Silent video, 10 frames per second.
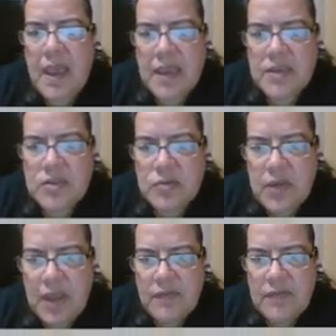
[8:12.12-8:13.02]
I do
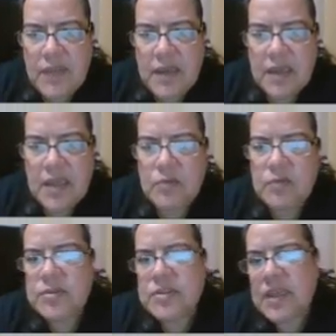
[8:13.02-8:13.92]
have that
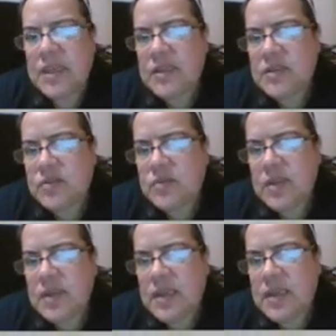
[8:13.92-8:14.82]
equal sign, so
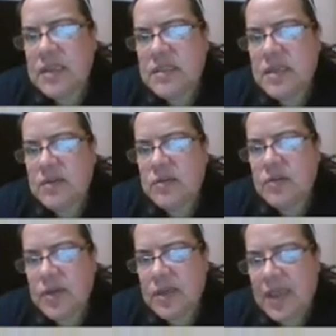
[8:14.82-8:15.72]
then it is
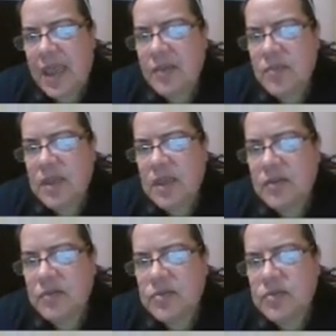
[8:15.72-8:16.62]
equal, it can be
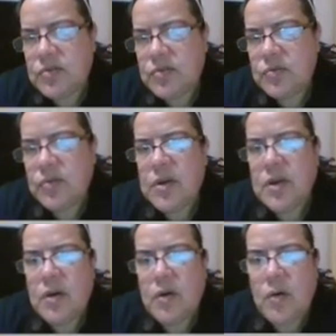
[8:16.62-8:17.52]
equal to 2,
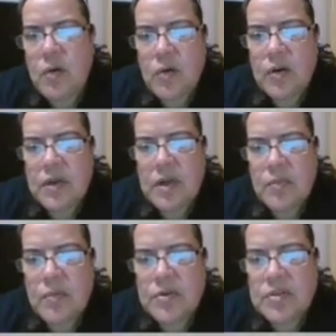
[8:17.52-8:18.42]
or
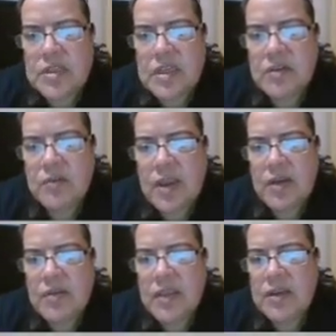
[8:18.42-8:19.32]
number C
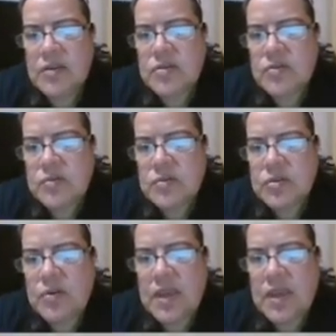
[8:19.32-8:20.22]
greater than 2,
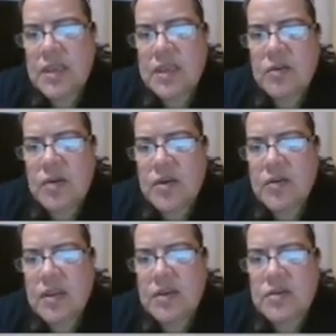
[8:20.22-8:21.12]
so anything
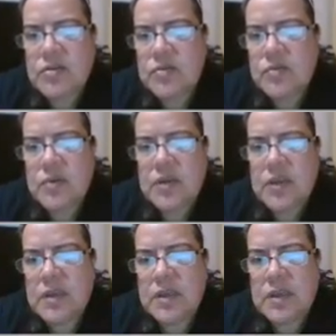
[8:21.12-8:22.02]
greater than 2
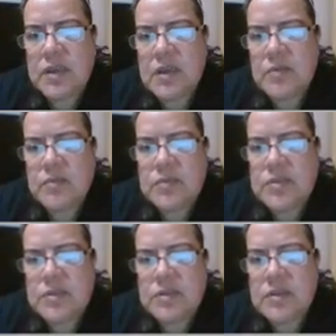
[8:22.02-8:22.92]

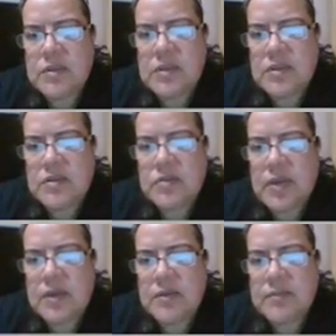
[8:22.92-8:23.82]
comes this
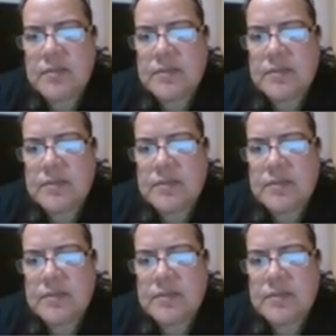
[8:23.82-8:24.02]
way.